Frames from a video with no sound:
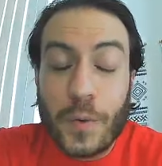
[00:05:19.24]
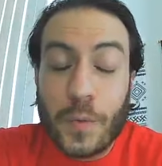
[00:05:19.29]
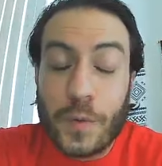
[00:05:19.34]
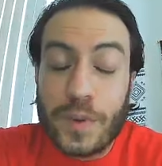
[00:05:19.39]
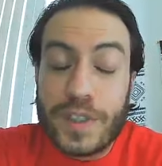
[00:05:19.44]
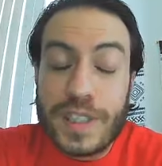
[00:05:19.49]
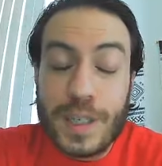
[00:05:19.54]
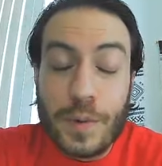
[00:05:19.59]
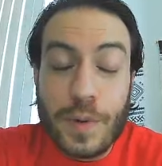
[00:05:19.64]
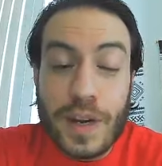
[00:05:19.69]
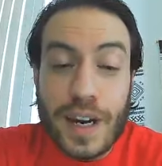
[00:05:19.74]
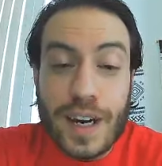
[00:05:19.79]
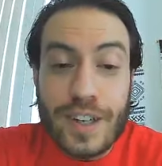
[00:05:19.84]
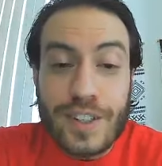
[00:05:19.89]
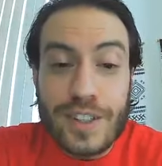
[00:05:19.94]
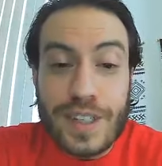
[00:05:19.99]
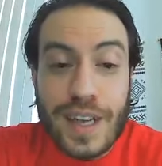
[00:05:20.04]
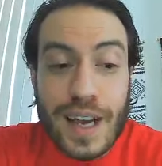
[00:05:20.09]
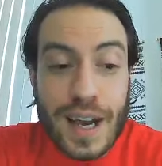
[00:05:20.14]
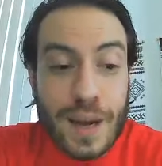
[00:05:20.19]
We'll see what
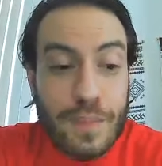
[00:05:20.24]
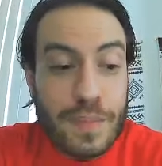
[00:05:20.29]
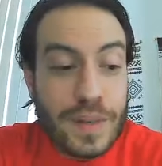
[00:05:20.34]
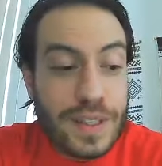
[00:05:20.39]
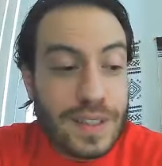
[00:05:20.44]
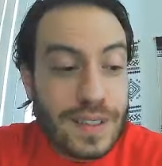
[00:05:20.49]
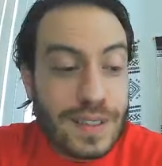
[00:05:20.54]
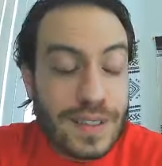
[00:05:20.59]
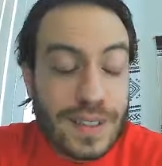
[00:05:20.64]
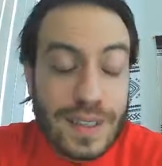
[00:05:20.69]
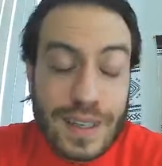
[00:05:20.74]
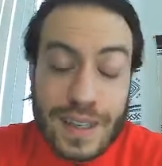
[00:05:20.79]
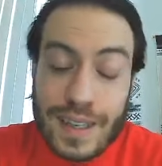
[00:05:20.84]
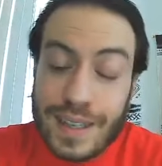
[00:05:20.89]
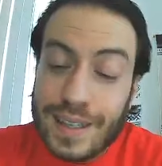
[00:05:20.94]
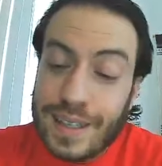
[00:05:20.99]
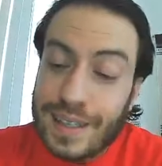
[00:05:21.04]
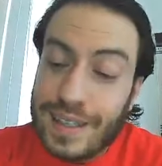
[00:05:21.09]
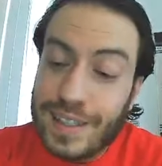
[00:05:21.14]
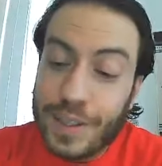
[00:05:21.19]
actually happens.
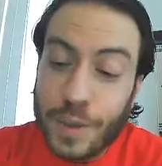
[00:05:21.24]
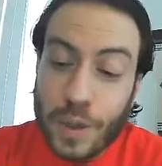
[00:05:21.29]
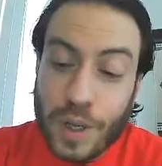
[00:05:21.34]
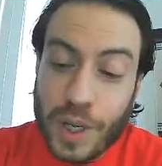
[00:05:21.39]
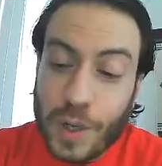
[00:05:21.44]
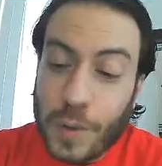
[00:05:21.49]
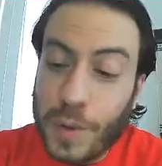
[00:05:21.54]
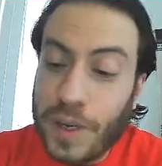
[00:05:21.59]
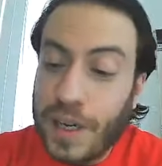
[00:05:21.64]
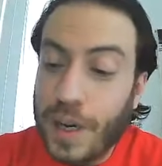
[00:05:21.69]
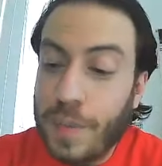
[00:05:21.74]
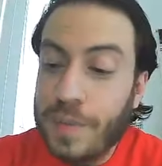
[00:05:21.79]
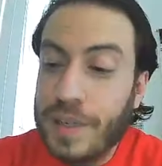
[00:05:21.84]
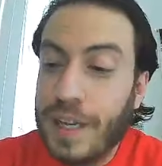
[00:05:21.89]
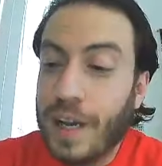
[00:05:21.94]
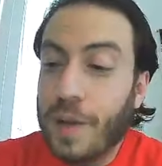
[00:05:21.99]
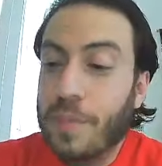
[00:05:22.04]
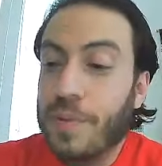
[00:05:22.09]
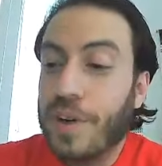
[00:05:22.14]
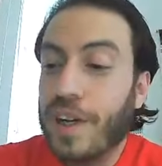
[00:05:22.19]
This is the only quick
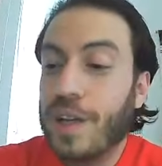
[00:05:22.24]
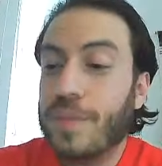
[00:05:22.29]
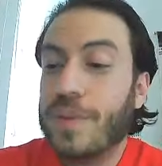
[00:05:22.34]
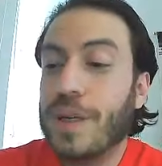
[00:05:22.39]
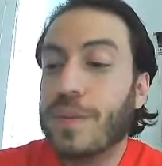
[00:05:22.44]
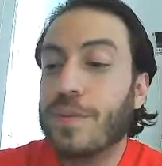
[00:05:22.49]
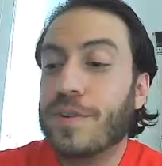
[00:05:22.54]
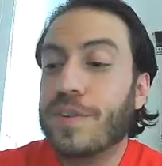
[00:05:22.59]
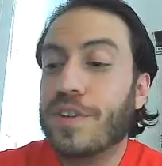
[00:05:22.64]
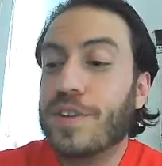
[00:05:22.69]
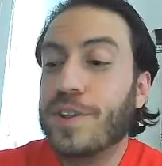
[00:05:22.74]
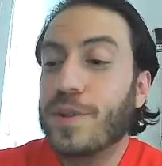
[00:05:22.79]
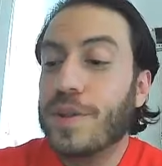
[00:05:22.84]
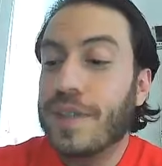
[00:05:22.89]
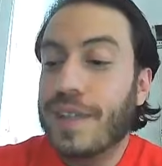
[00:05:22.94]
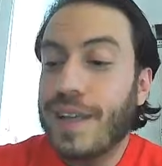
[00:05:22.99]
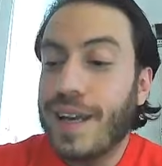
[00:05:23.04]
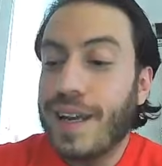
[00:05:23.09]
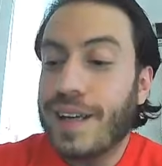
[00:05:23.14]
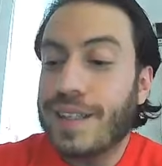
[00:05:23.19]
update I'll probably be able to do
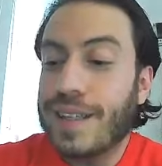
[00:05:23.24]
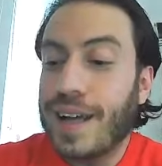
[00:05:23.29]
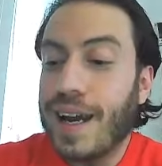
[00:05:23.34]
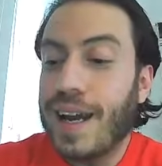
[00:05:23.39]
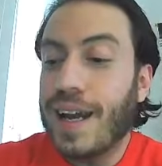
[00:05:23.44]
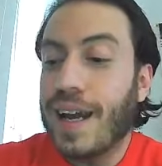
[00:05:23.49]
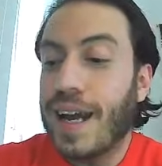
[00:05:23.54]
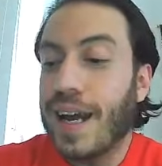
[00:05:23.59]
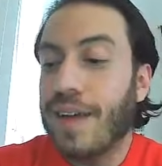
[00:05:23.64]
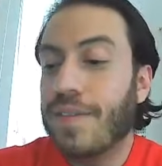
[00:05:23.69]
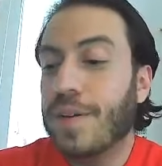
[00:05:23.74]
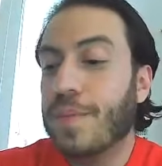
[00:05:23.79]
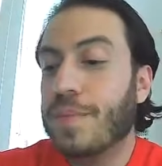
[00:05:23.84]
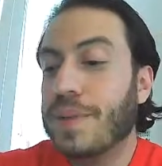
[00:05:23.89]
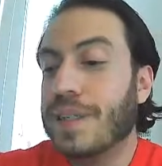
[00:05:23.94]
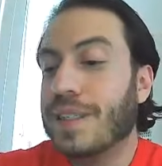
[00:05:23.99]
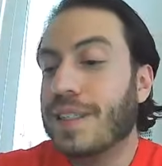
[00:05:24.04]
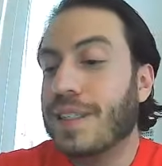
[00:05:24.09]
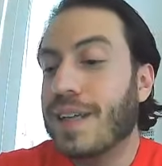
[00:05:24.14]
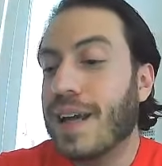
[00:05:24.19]
today because I have a
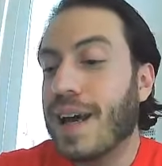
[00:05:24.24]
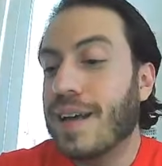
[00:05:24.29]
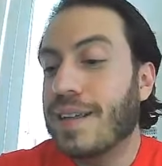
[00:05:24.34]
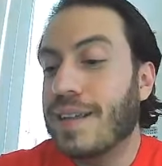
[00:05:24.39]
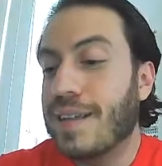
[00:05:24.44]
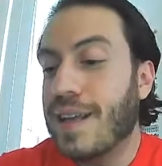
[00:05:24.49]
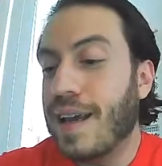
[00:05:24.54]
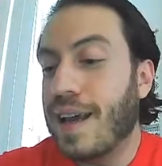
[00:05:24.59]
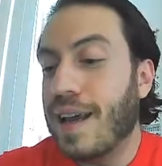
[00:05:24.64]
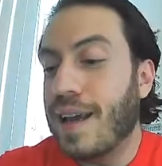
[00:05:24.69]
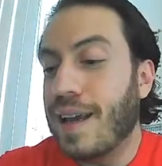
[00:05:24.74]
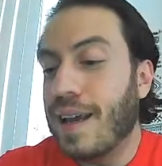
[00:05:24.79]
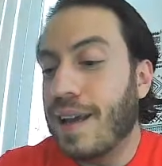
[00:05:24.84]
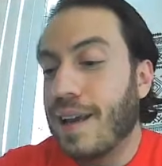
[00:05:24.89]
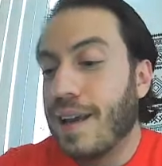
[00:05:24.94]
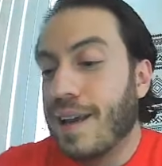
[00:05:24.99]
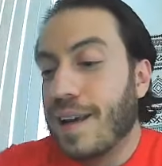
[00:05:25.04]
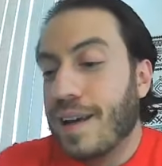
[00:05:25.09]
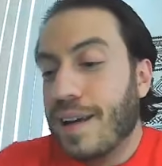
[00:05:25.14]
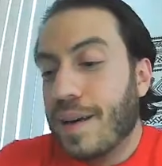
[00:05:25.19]
busy ass day.